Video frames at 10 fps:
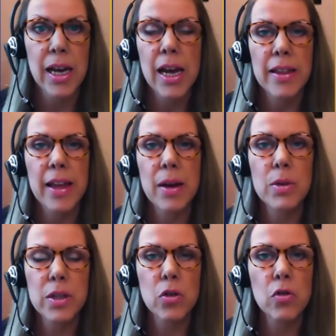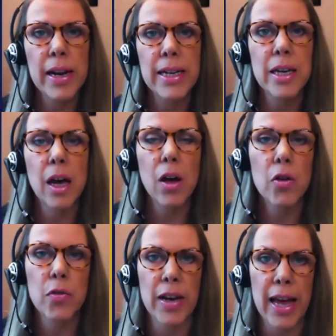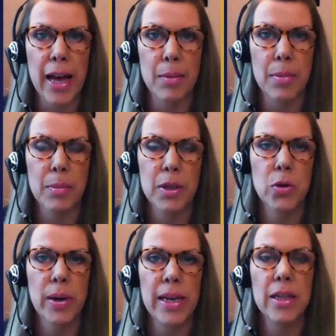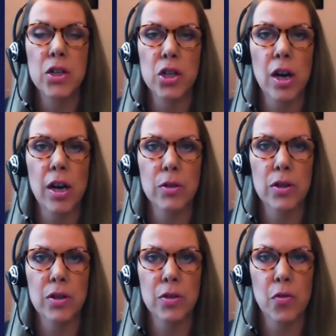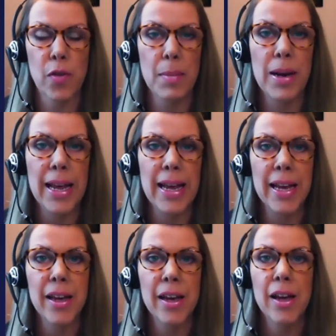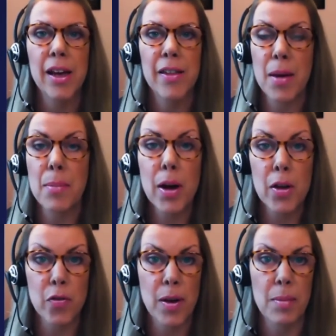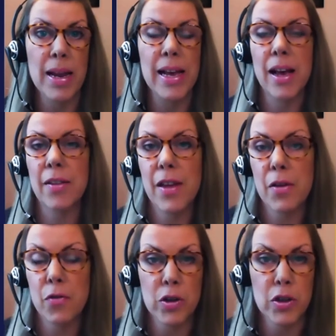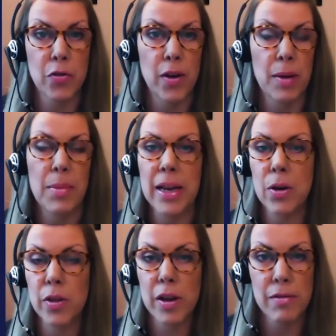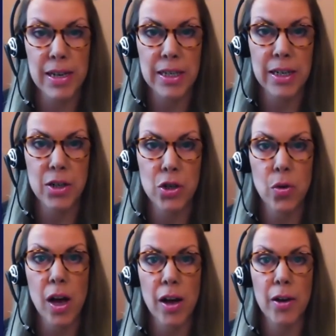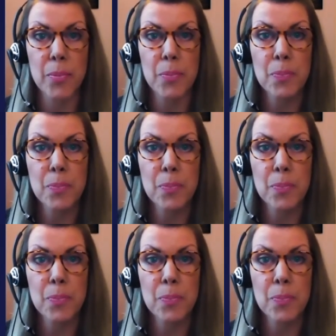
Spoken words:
There was a greater overlap between the child's family, their birth family, and their foster family or their residential home.